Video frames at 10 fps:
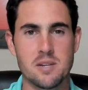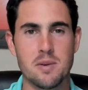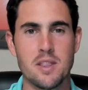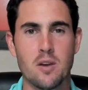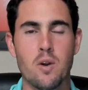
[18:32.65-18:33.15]
I
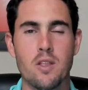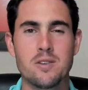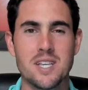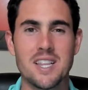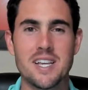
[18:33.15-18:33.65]
mean, they're one of
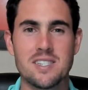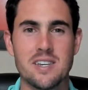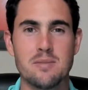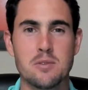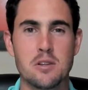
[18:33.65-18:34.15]
those elite
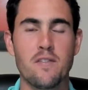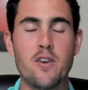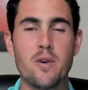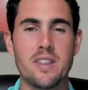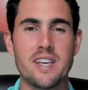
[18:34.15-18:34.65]
teams, those
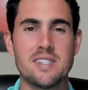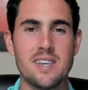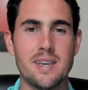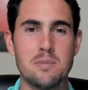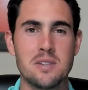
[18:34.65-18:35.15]
few elite
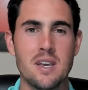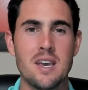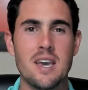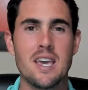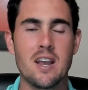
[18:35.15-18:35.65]
teams
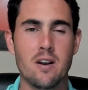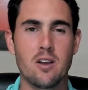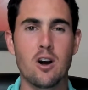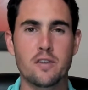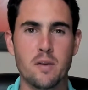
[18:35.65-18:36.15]
here in
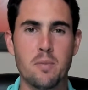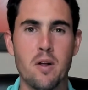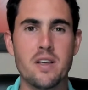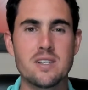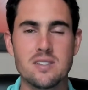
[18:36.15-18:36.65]
college football
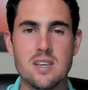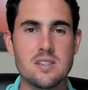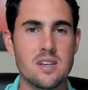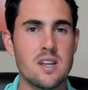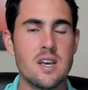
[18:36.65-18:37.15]
this
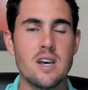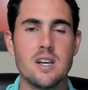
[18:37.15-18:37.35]
season.